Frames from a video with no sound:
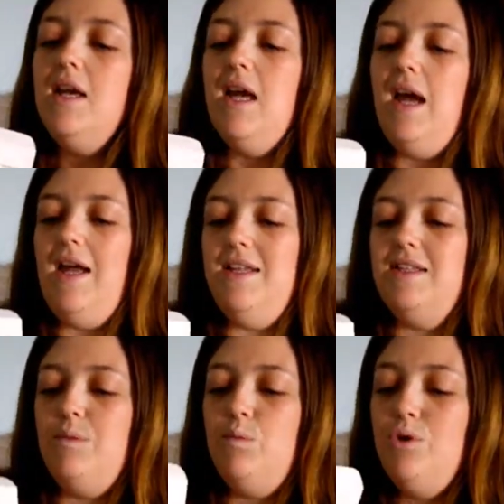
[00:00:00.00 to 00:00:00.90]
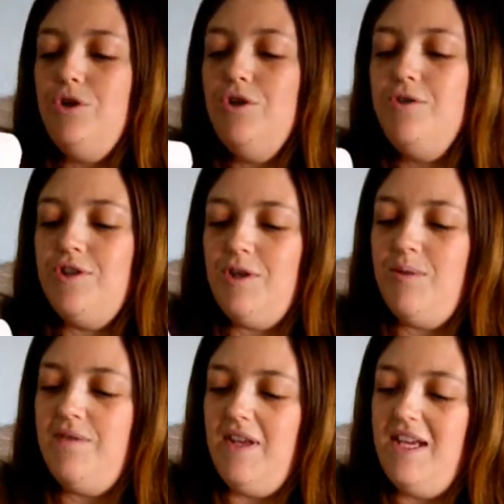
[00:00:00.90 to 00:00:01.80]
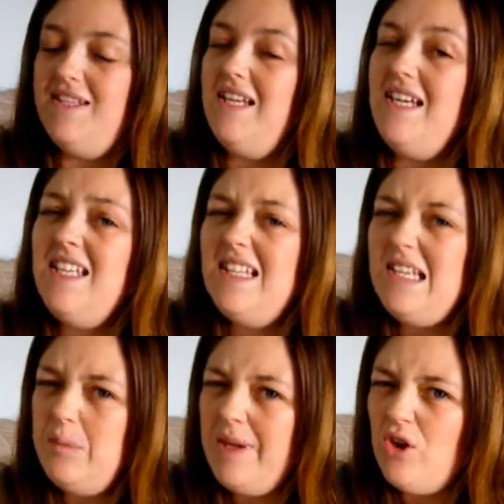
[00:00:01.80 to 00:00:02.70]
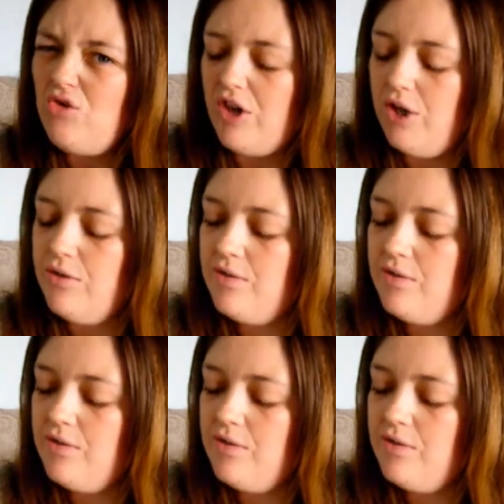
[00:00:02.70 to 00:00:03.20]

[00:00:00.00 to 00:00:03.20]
And what you do with this, it is a little bit gross